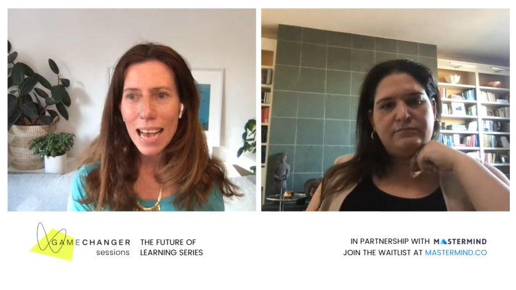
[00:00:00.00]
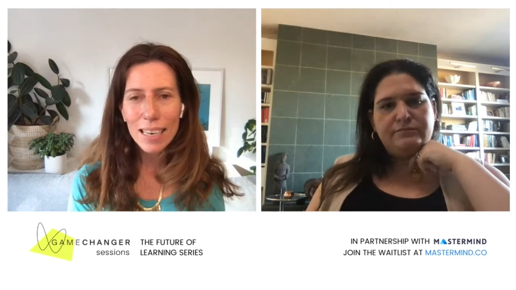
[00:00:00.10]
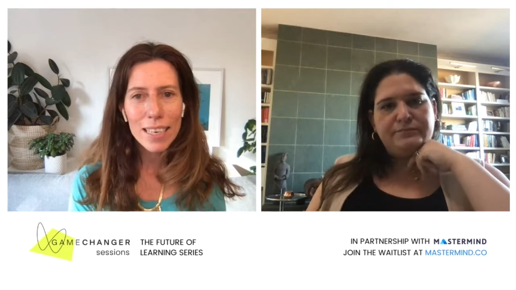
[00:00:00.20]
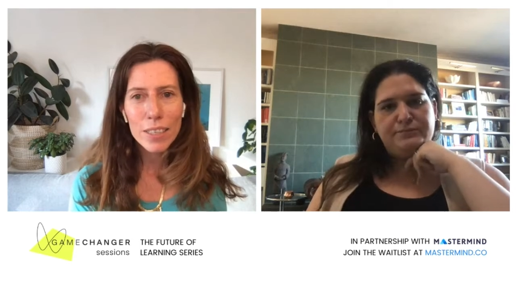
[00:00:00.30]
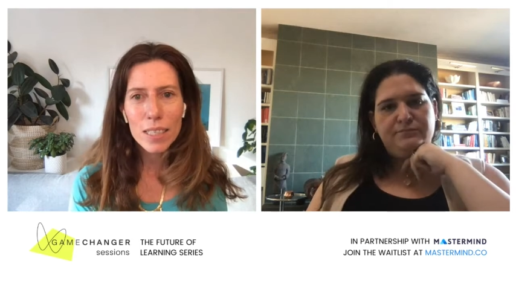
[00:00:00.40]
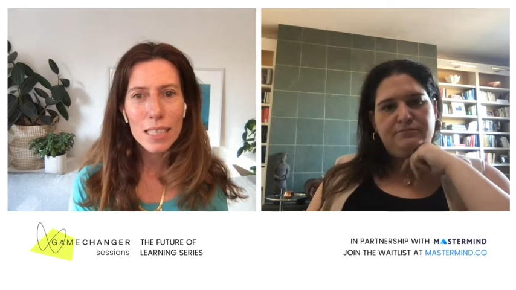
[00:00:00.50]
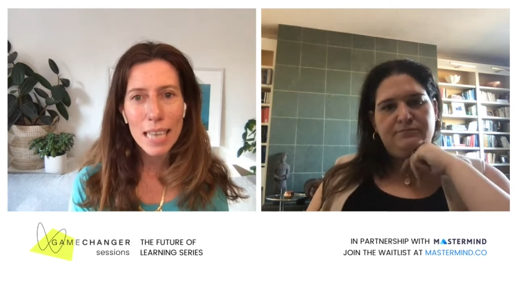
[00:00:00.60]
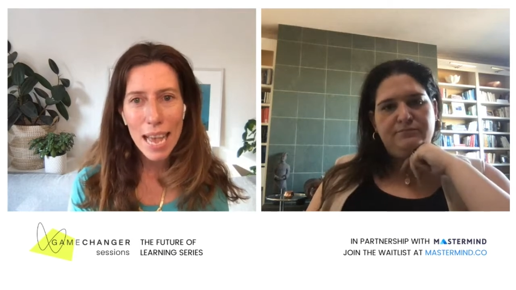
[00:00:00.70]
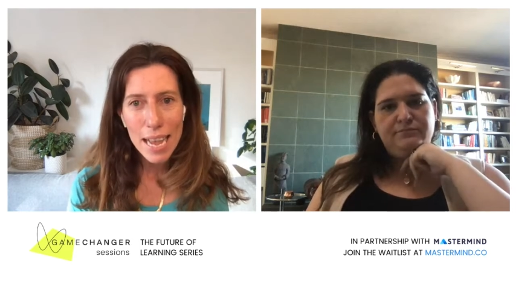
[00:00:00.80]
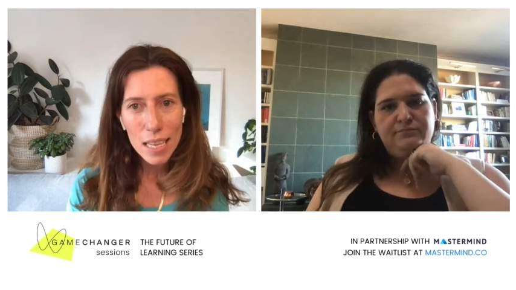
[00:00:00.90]
Speaker 1: that here to
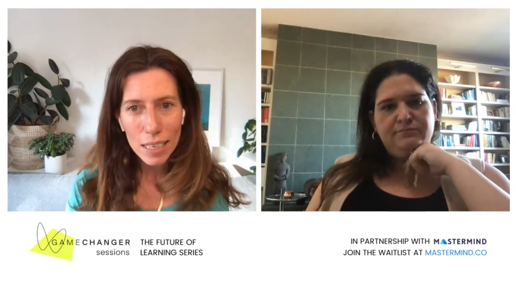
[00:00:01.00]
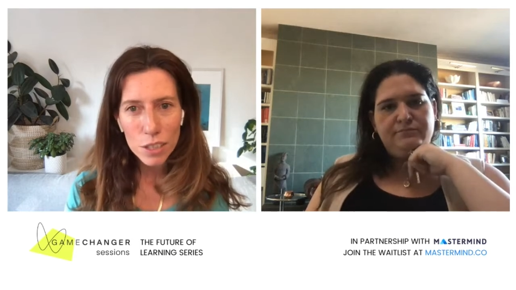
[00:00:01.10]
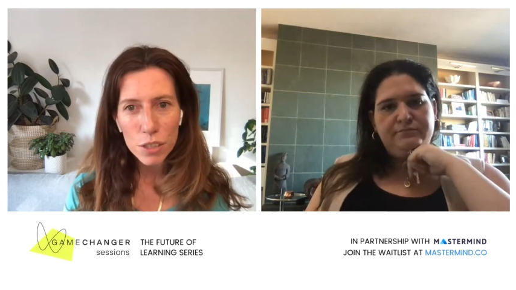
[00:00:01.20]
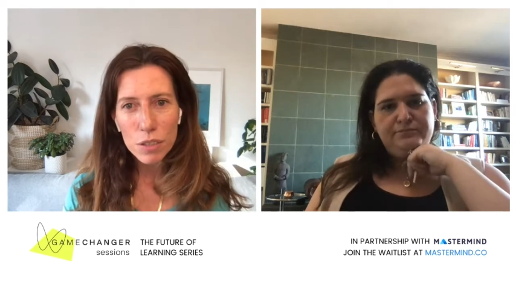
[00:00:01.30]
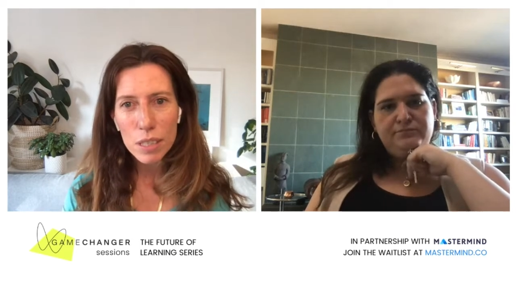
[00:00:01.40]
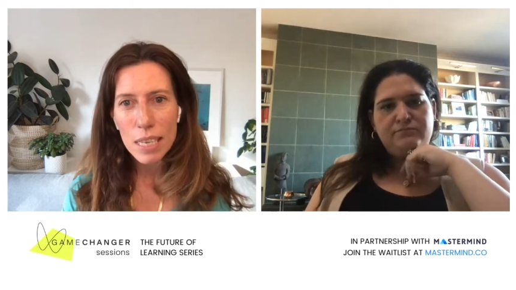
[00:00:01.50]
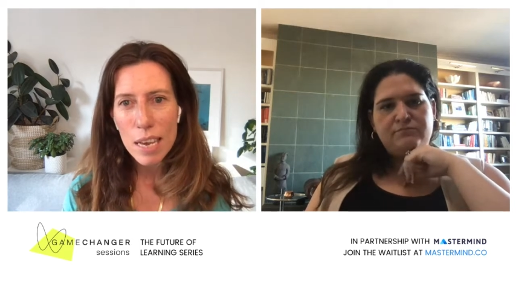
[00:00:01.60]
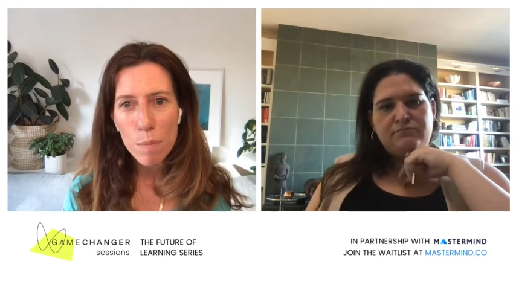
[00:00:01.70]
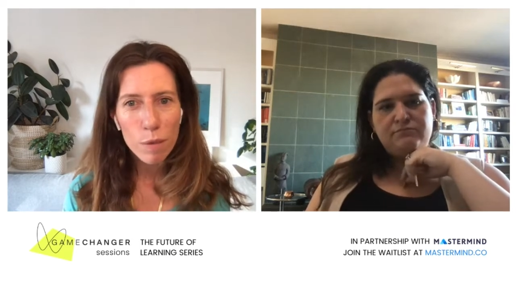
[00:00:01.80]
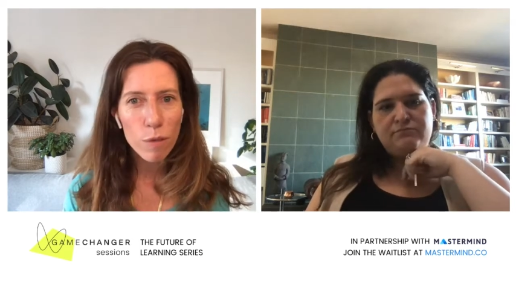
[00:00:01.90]
stay? Like, do you
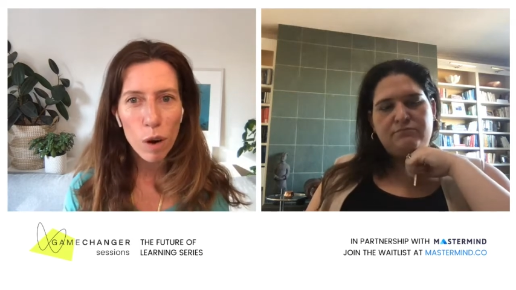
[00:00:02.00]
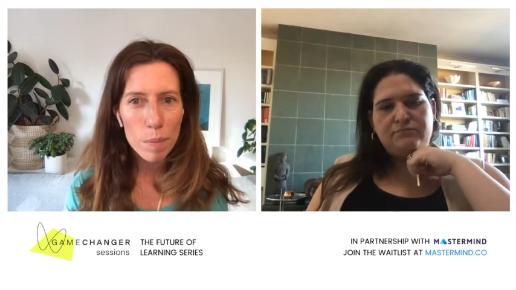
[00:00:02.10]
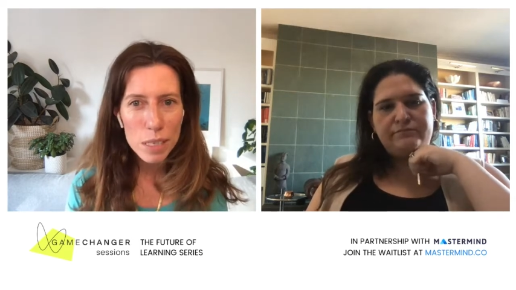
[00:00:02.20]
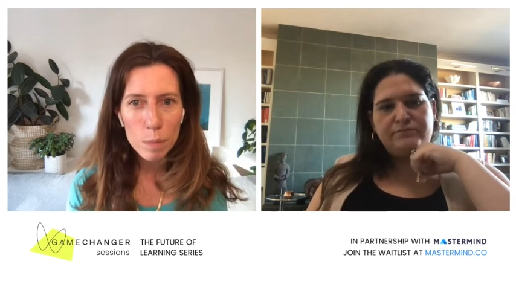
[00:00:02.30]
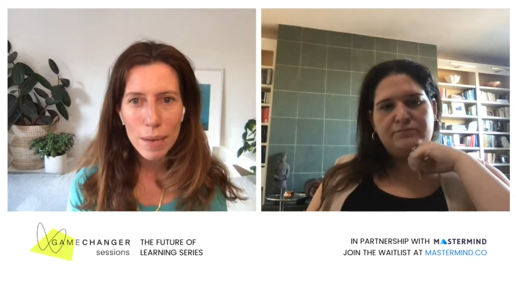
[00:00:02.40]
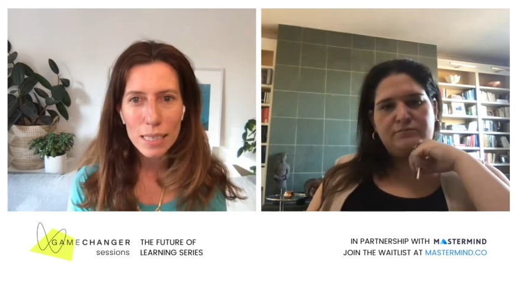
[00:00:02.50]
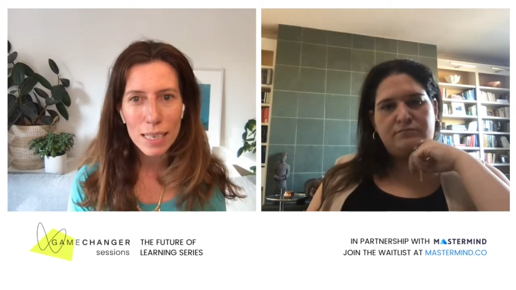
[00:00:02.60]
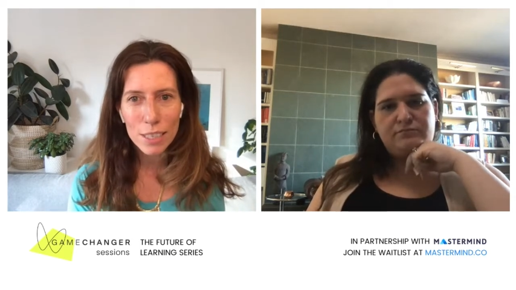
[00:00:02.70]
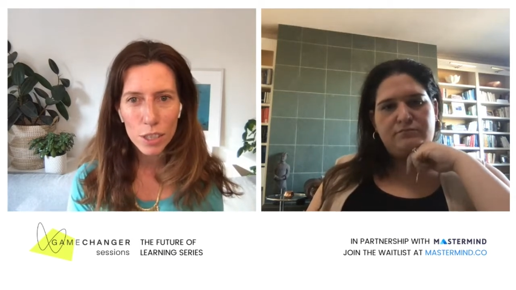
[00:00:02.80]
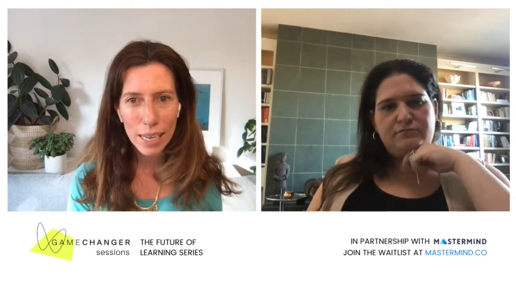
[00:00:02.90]
see performance based
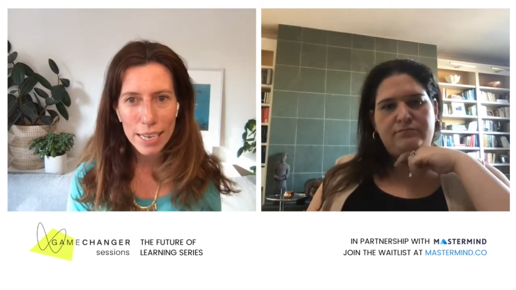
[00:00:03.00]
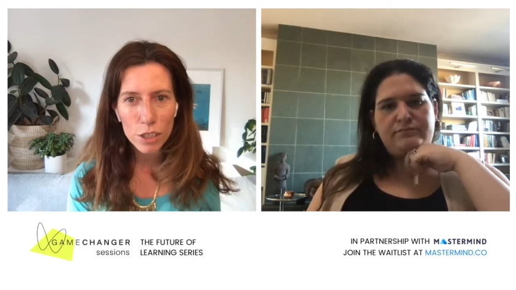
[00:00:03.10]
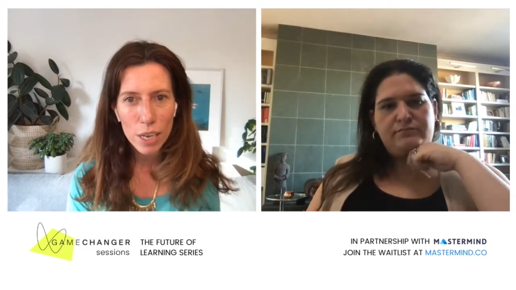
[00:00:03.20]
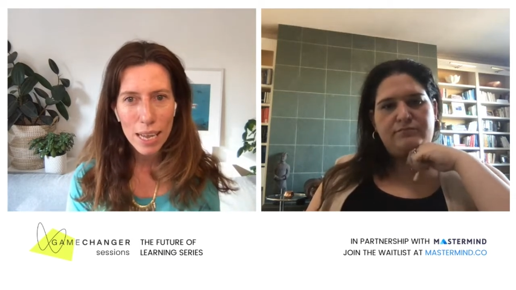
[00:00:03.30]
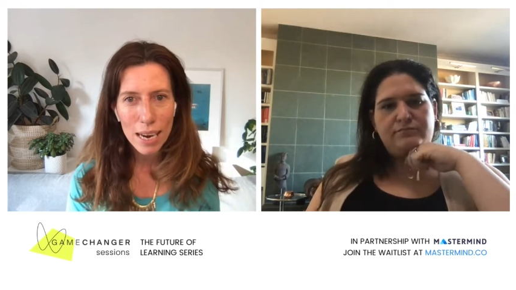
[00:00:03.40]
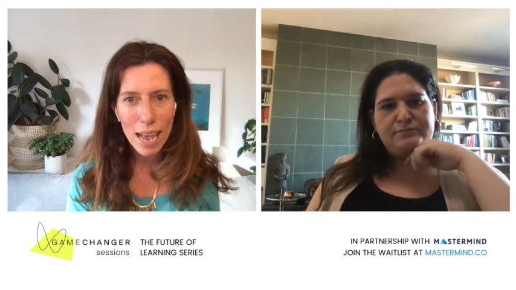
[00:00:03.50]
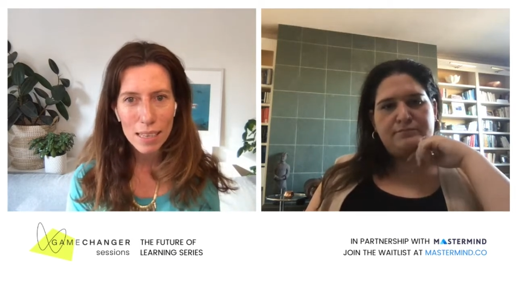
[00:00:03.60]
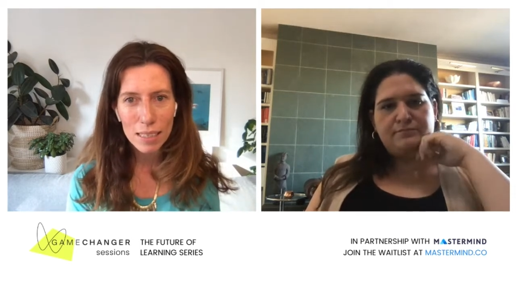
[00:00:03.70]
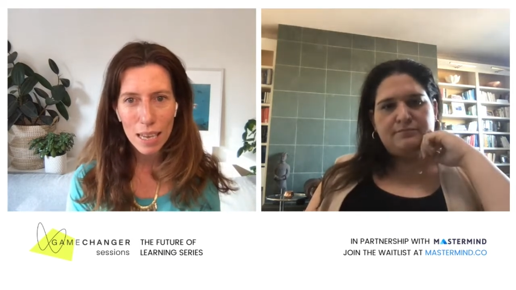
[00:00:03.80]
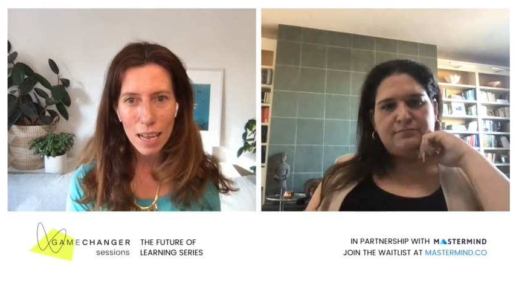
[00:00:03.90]
education
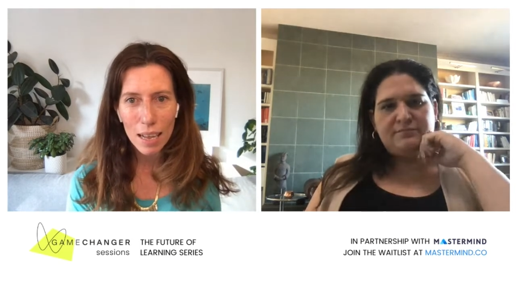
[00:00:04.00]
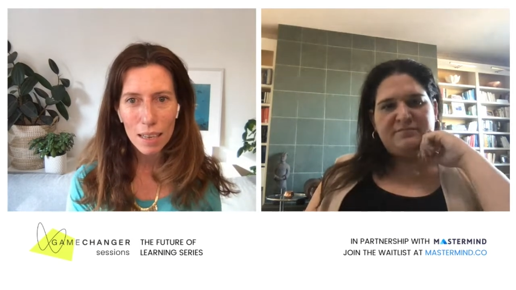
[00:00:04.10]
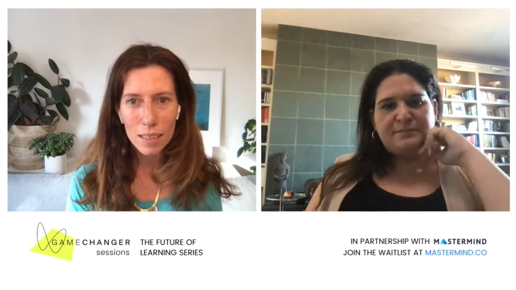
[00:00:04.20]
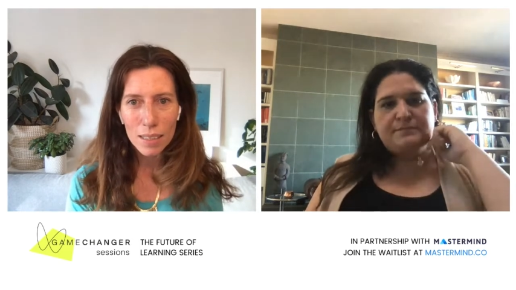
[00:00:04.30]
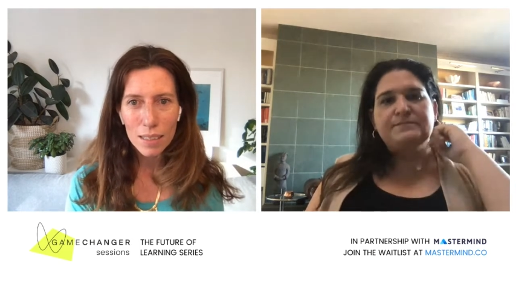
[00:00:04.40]
as a